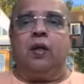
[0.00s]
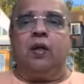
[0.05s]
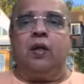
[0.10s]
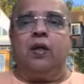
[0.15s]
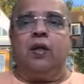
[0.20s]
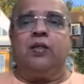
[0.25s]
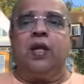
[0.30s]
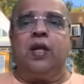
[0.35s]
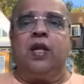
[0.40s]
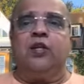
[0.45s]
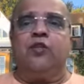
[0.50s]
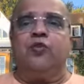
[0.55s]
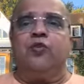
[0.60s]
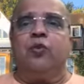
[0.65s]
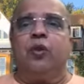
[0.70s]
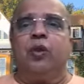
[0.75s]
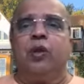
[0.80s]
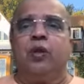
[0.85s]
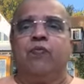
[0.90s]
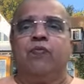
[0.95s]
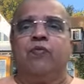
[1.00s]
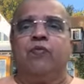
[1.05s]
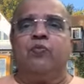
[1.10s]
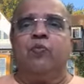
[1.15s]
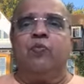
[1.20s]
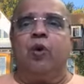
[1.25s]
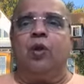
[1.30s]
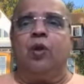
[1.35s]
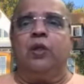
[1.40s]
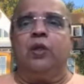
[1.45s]
decides to gift
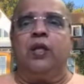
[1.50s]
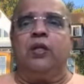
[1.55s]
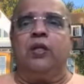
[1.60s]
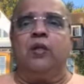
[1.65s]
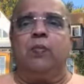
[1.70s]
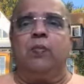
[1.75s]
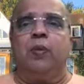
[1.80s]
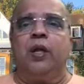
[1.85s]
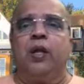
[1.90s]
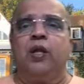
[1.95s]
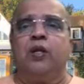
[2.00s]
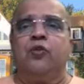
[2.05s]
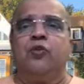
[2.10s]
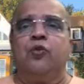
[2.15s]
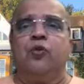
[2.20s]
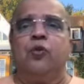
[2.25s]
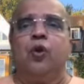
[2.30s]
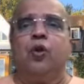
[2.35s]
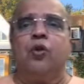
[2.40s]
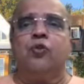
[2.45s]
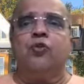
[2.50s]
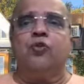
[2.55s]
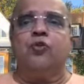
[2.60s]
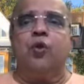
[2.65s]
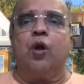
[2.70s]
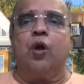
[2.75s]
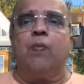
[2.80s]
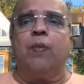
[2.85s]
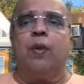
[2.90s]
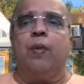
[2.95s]
small things, the parent should not
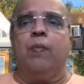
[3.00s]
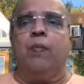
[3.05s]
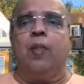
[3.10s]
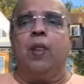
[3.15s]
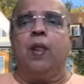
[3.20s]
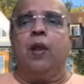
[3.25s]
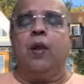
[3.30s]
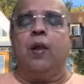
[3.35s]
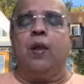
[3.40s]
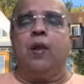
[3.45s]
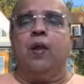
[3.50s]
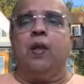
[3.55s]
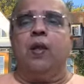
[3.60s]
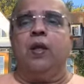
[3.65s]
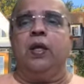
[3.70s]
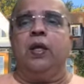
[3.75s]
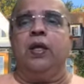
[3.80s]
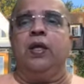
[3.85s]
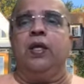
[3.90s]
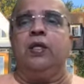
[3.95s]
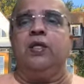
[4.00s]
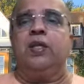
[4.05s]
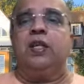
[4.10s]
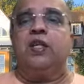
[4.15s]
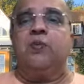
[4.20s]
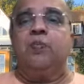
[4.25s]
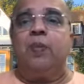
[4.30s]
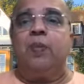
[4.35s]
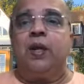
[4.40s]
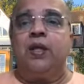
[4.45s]
stop him. He is
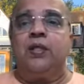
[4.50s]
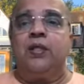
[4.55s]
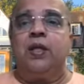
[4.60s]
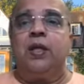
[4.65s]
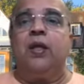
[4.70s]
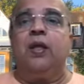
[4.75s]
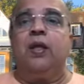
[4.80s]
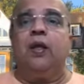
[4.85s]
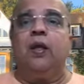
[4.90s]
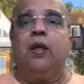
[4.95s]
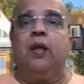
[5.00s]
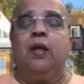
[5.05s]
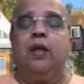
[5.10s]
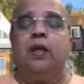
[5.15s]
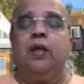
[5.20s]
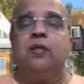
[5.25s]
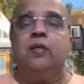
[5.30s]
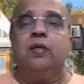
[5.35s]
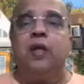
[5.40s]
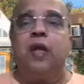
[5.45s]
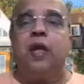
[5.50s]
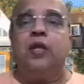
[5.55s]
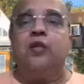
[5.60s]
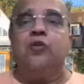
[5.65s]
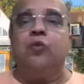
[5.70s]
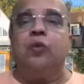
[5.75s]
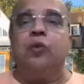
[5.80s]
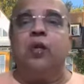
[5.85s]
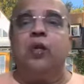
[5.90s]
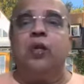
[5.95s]
expressing his
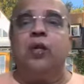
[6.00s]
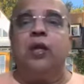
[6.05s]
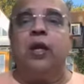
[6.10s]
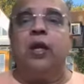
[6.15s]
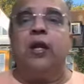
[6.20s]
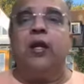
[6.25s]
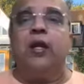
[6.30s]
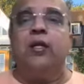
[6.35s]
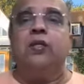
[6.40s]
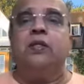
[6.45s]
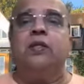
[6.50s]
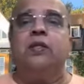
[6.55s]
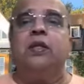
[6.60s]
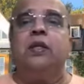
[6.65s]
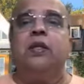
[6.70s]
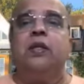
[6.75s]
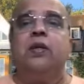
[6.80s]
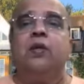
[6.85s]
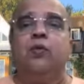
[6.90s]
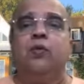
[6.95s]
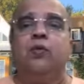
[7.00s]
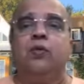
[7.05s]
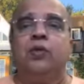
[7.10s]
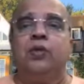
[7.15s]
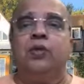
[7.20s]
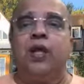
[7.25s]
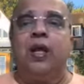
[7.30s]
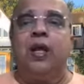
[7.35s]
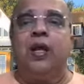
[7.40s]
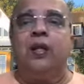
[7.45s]
natural tendency to
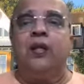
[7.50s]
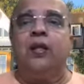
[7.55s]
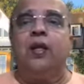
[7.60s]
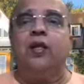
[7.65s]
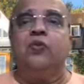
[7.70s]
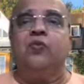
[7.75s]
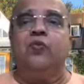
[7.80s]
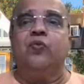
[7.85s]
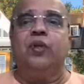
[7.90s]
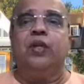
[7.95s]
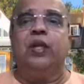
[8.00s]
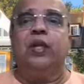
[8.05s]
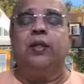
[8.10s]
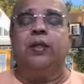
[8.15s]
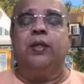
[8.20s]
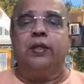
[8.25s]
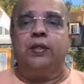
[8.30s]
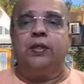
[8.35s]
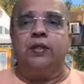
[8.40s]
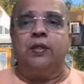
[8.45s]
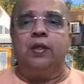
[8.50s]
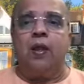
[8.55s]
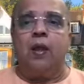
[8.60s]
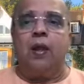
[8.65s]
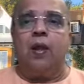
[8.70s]
share things with others.